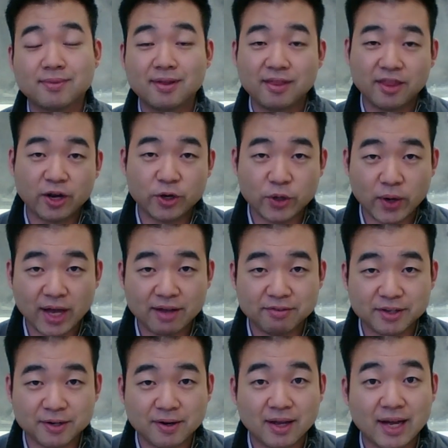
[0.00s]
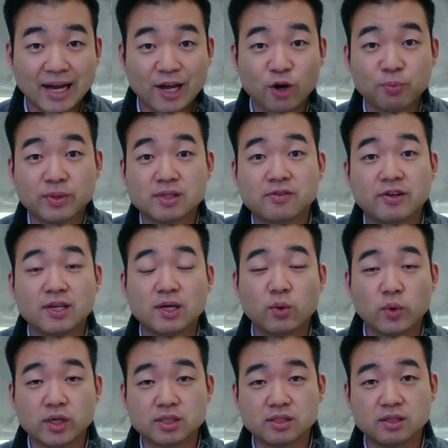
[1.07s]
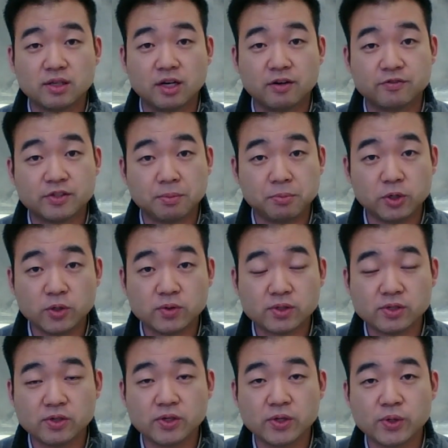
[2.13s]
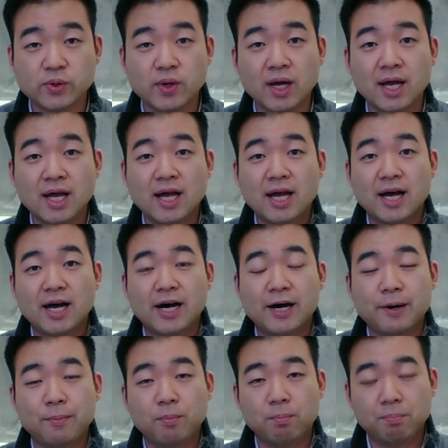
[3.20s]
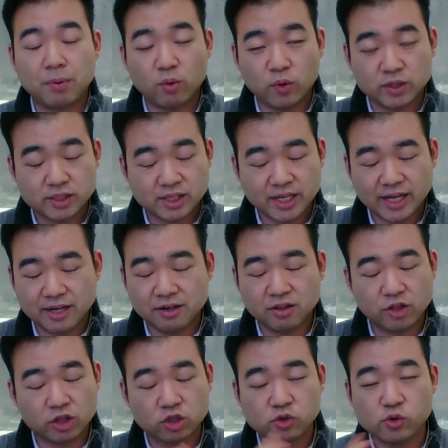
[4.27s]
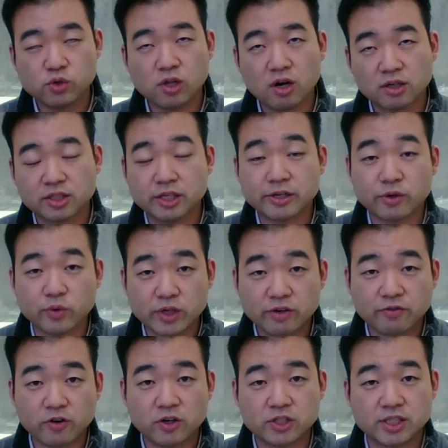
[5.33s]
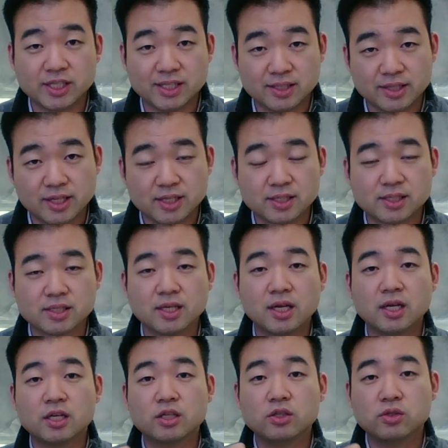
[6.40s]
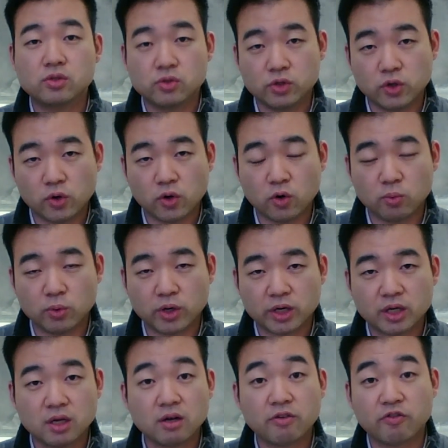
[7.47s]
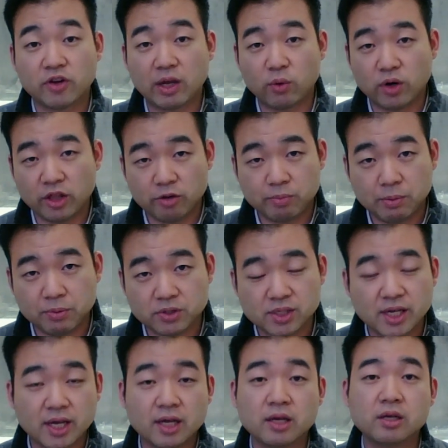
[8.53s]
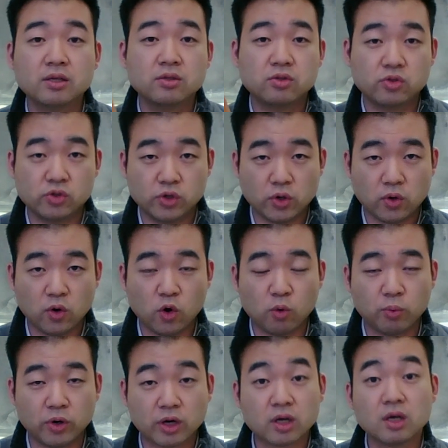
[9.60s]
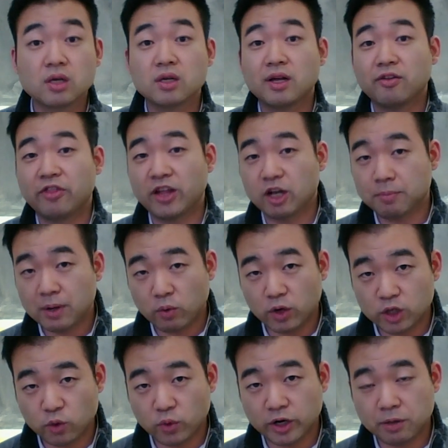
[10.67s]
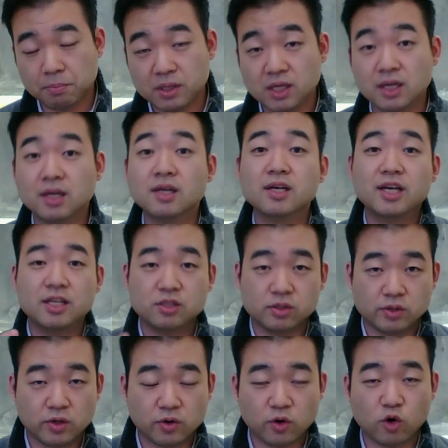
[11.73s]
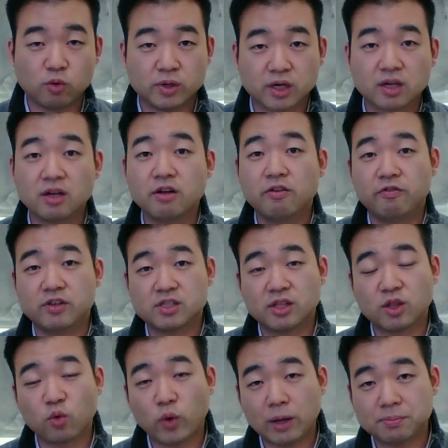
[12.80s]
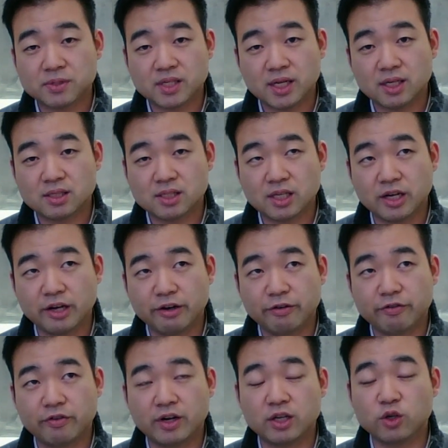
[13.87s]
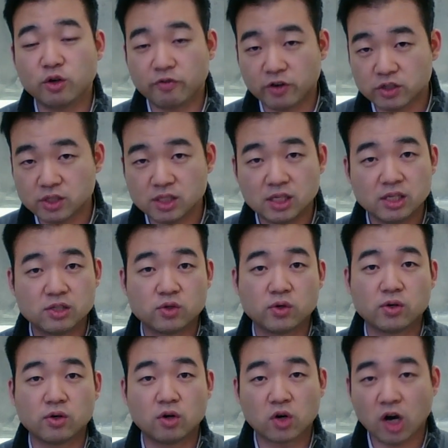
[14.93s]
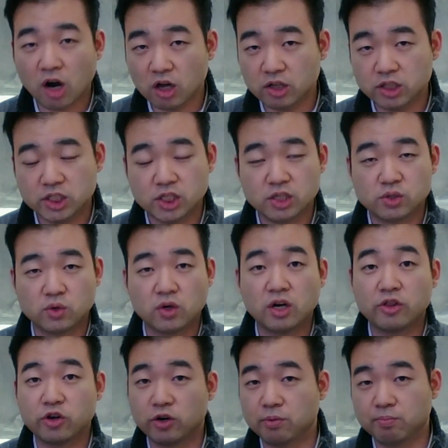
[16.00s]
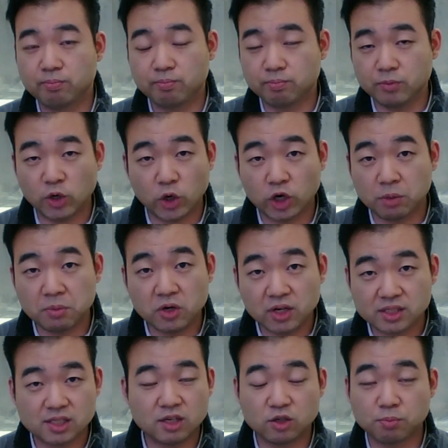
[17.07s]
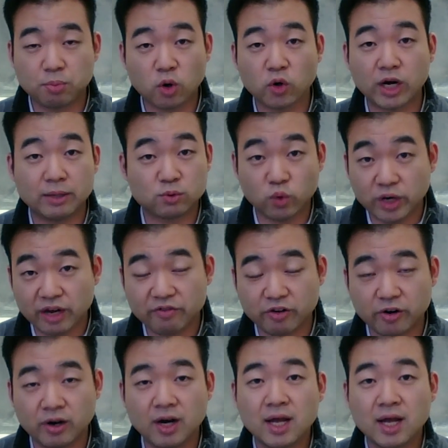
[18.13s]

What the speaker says: there you have it. I hope this video was of some use to you. But once again, the too long didn't read version is this: do your homework. Forget what other people say. Do your homework. Think about what you want to be and do your homework. Visit the websites of universities or colleges or other community centers, programs, whatever,